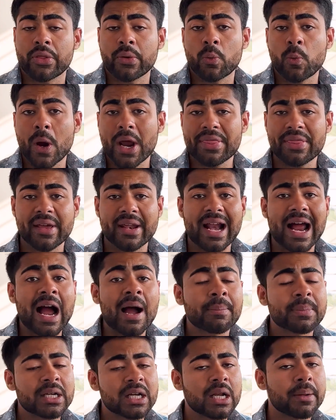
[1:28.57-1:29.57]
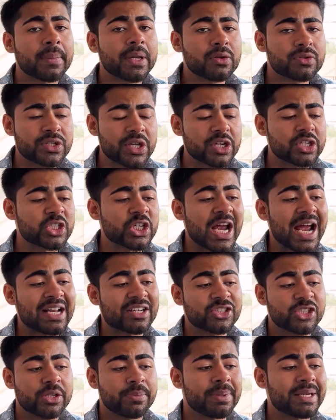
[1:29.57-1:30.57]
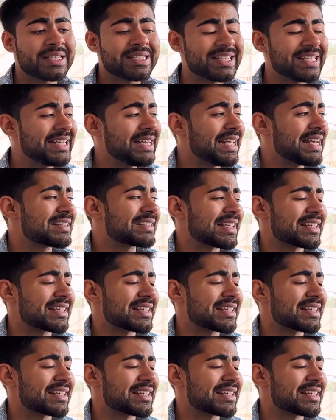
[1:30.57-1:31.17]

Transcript: the way that I'm gonna be using ChatGPT is